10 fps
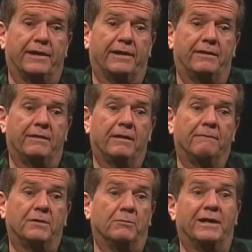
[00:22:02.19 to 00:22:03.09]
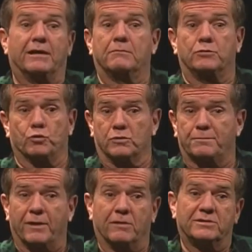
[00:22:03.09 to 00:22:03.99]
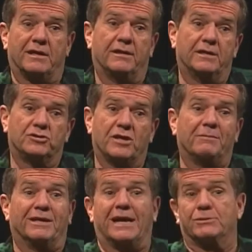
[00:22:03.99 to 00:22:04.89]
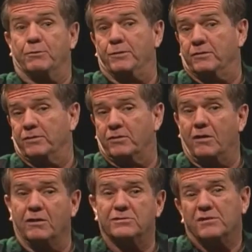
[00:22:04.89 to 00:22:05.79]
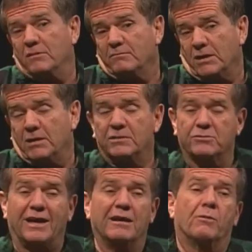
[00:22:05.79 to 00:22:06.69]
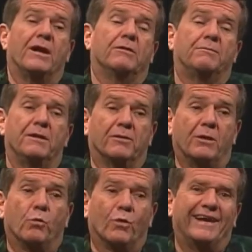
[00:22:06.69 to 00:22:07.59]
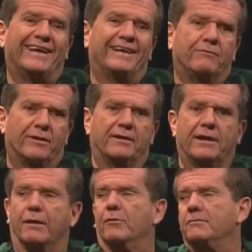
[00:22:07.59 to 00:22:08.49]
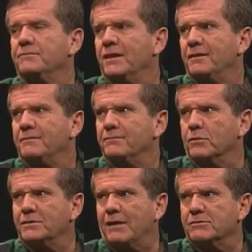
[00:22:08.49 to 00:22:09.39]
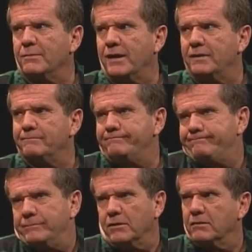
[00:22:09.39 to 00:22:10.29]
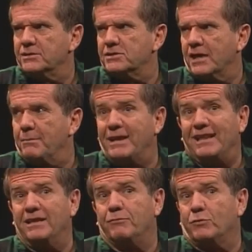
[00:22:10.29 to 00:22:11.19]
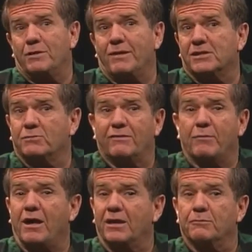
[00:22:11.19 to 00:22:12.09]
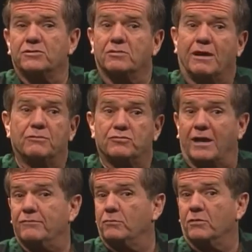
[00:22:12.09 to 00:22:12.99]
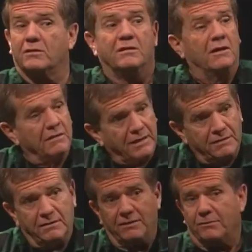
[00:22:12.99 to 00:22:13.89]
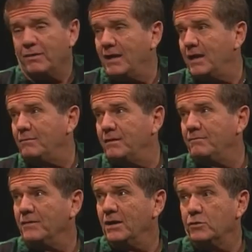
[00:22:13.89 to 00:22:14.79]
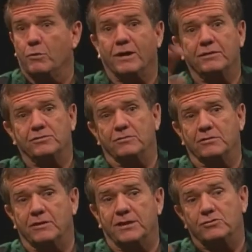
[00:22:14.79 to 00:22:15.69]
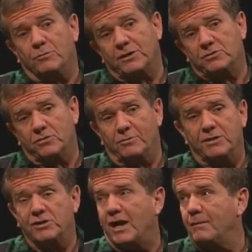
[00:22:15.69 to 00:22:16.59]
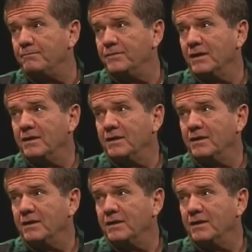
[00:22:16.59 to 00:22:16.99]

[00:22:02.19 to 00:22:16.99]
and then we had George Barris down at his shop, the guys that were building the cars. So I hung around with the people that weren't in front of the camera. Wow. So that was my little escape. And I lived 30 miles away from Hollywood, so I would drive to work, I'd leave it behind me, go behind the studio gates, do my do my job,